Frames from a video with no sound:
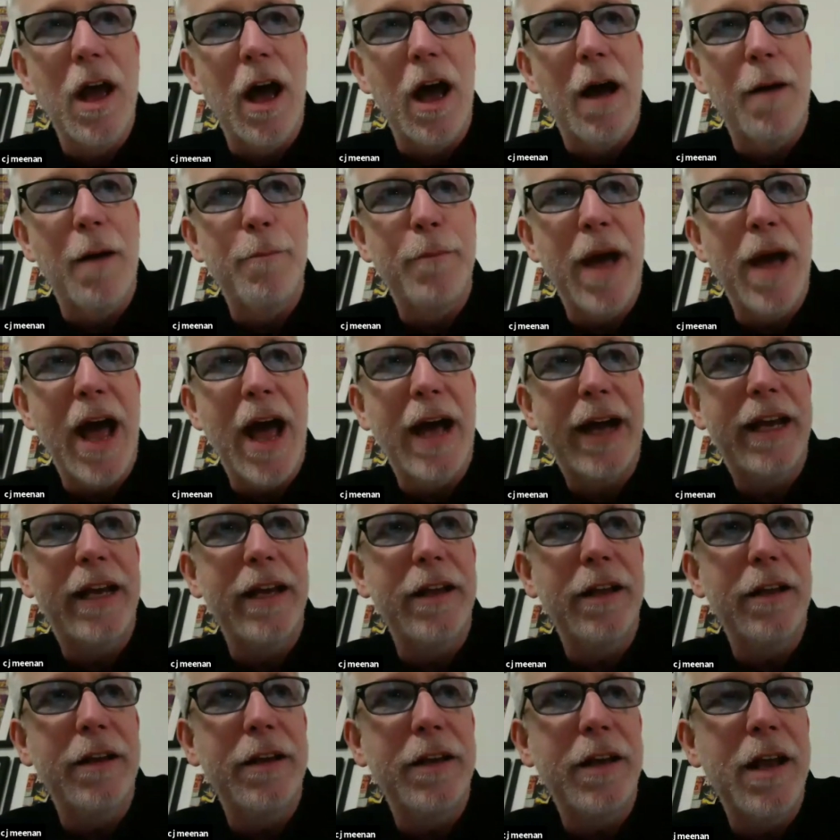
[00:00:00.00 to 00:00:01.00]
I'm back
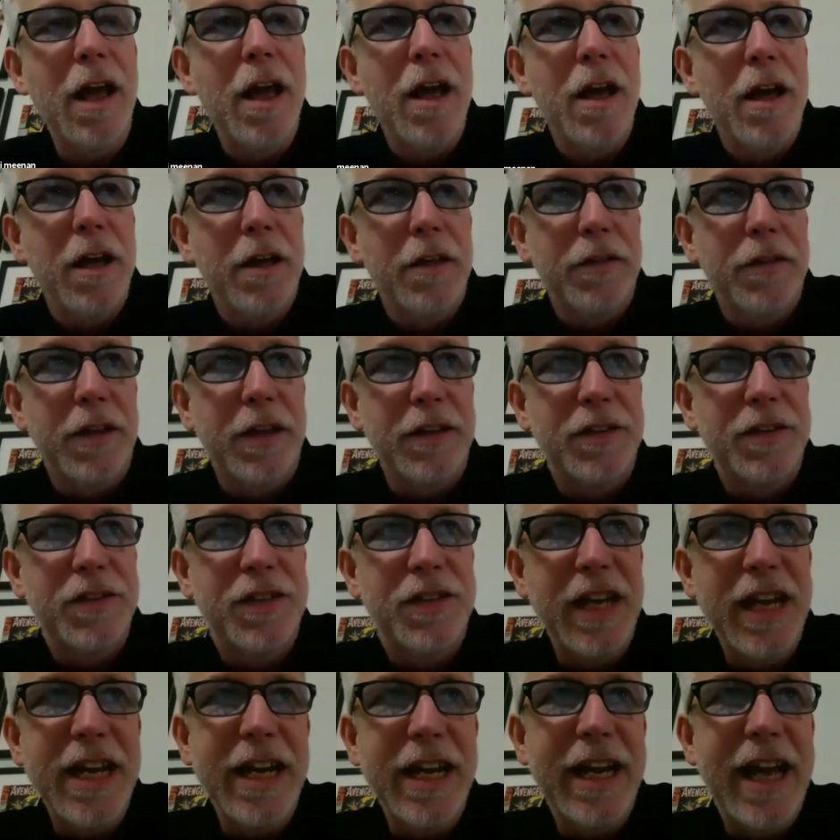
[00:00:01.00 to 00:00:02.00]
in the
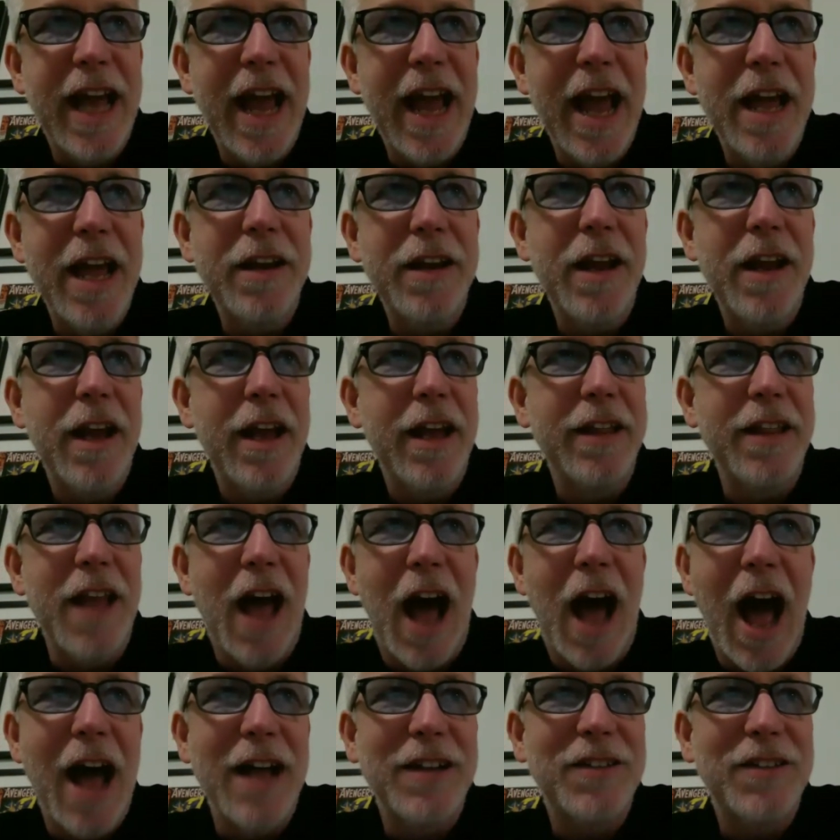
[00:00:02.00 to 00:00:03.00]
seat again, in the
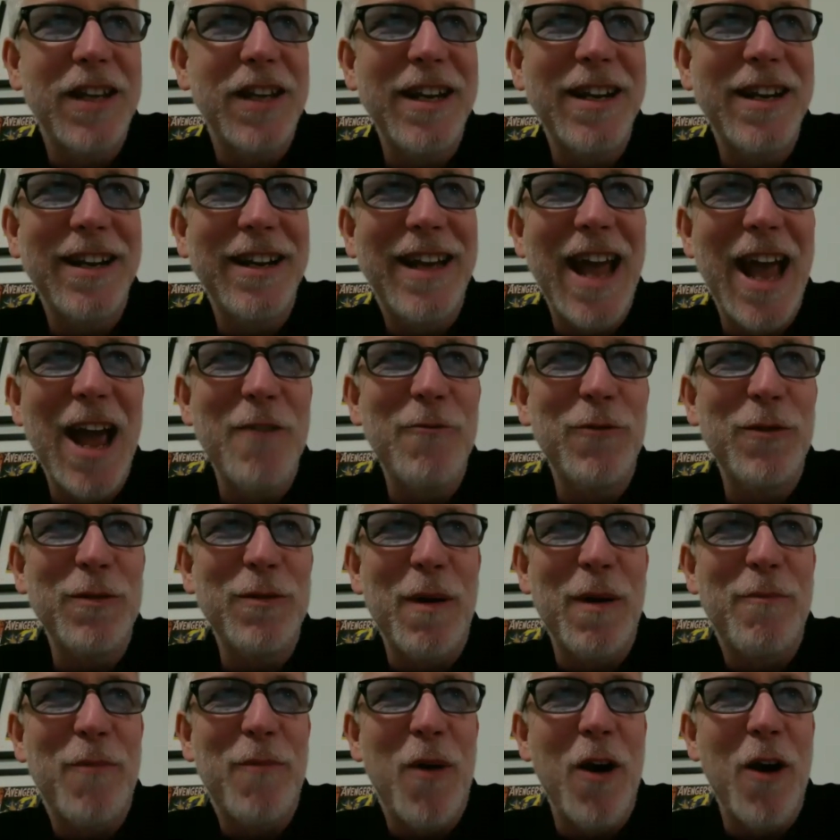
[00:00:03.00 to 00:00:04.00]
hot seat again with
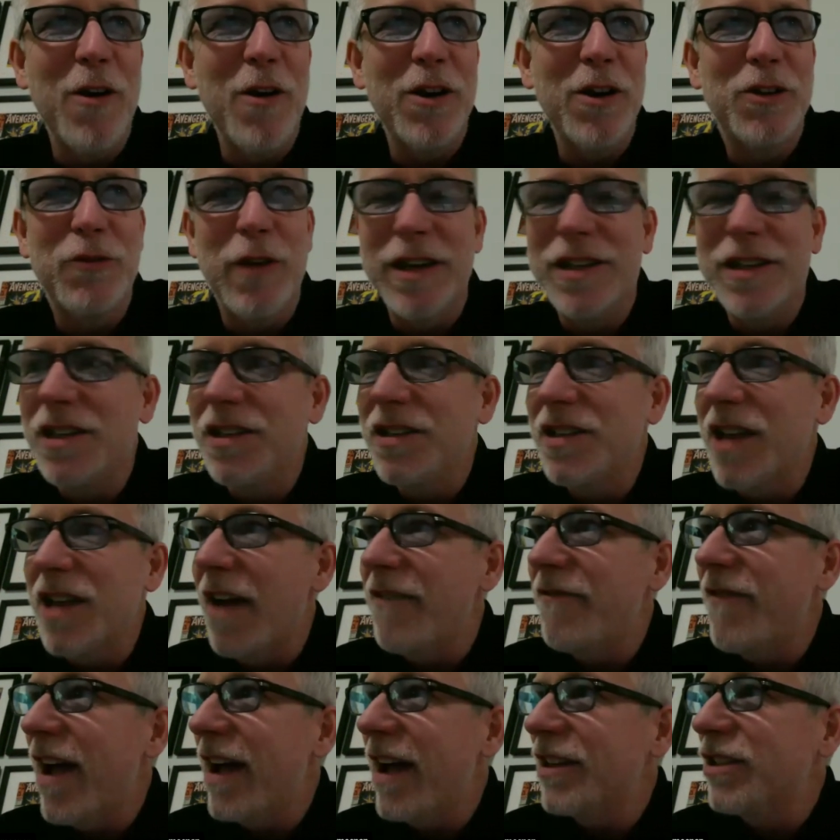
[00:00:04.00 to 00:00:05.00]
my partner, Tracey
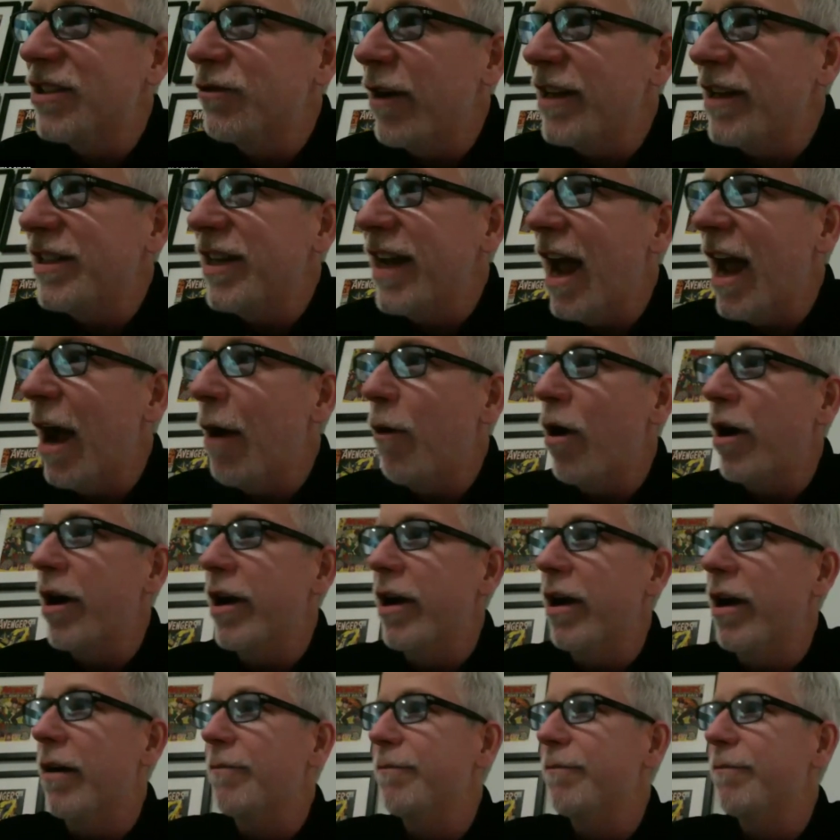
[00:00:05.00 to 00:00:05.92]
Syphax. Tracey, how are you?